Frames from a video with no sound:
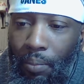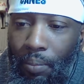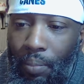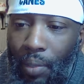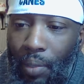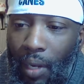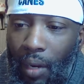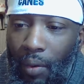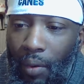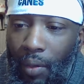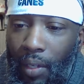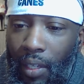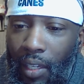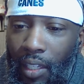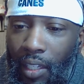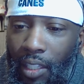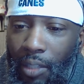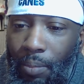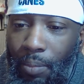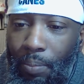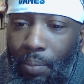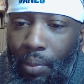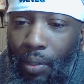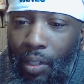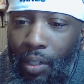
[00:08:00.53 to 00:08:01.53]
Perry gets
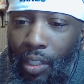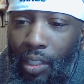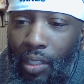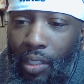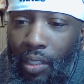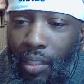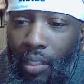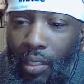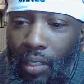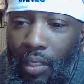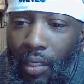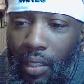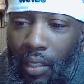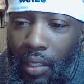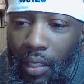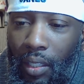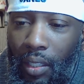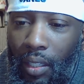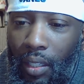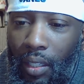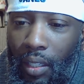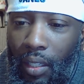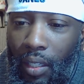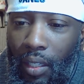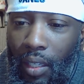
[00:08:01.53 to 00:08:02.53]
pushed,
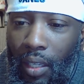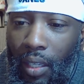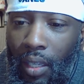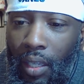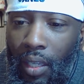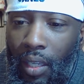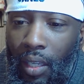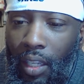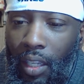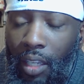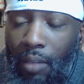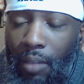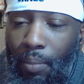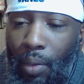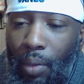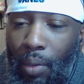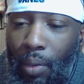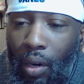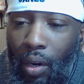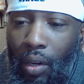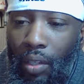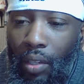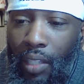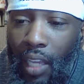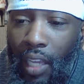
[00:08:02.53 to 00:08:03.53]
he
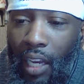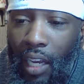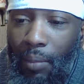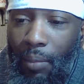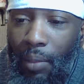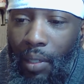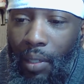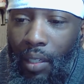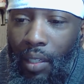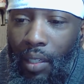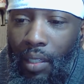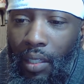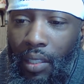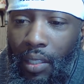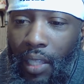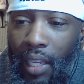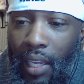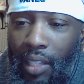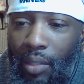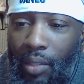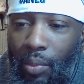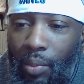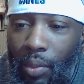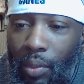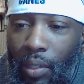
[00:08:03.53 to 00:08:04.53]
balls out because
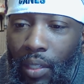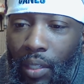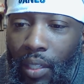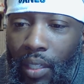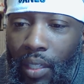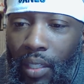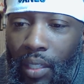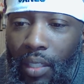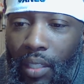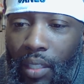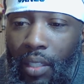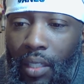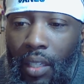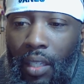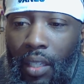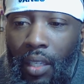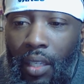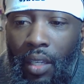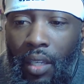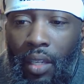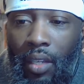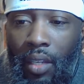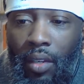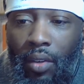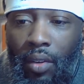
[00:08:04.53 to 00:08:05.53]
that's what his
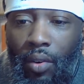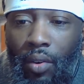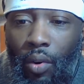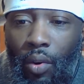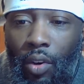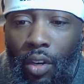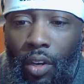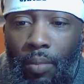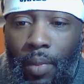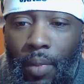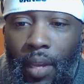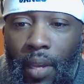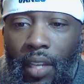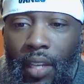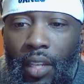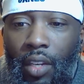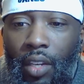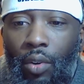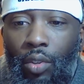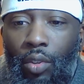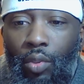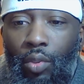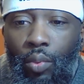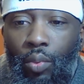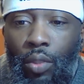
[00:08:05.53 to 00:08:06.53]
quarterback
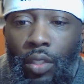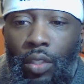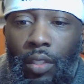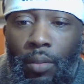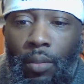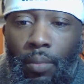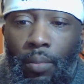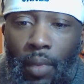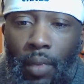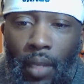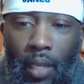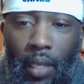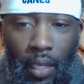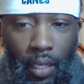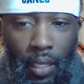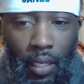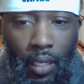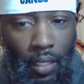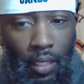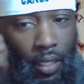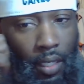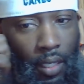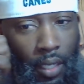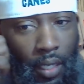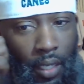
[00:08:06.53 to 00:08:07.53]
coach would demand.
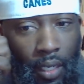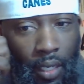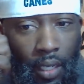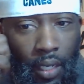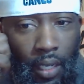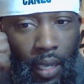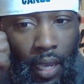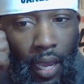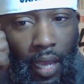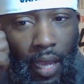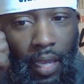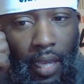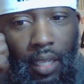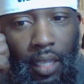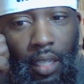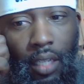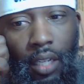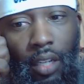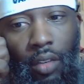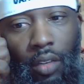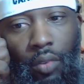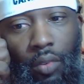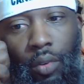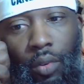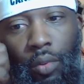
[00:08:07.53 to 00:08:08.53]
I can
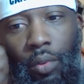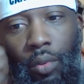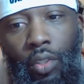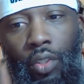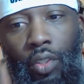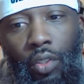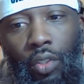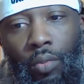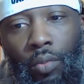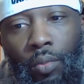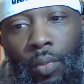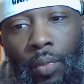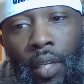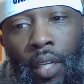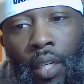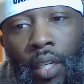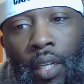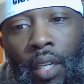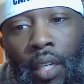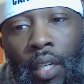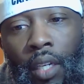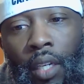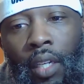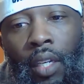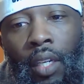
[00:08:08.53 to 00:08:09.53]
agree with you,
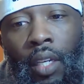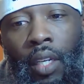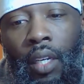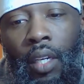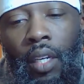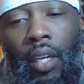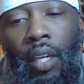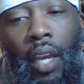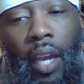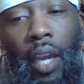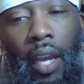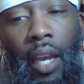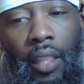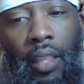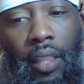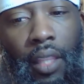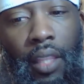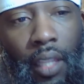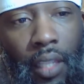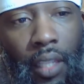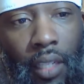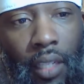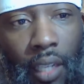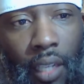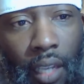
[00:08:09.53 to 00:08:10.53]
man. I
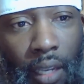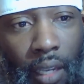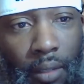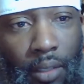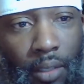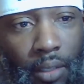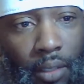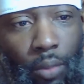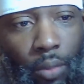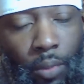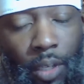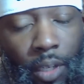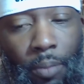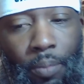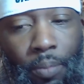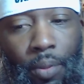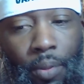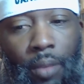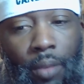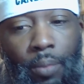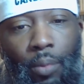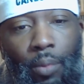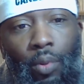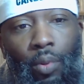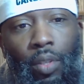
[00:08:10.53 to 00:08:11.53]
think that so many
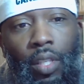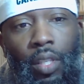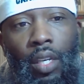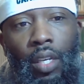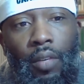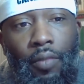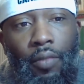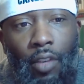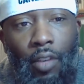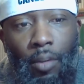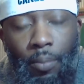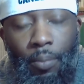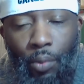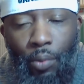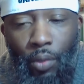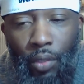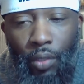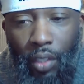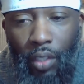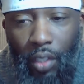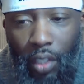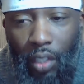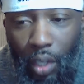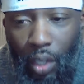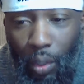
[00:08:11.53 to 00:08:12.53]
people give up on
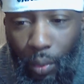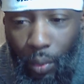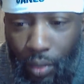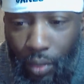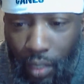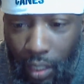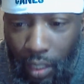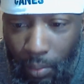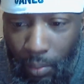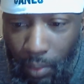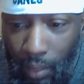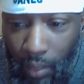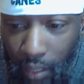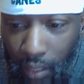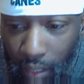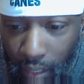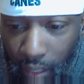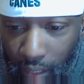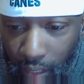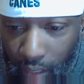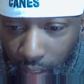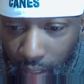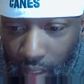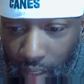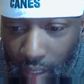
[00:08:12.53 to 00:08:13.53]
Nikoski
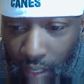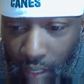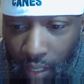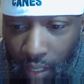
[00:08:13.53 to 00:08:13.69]
because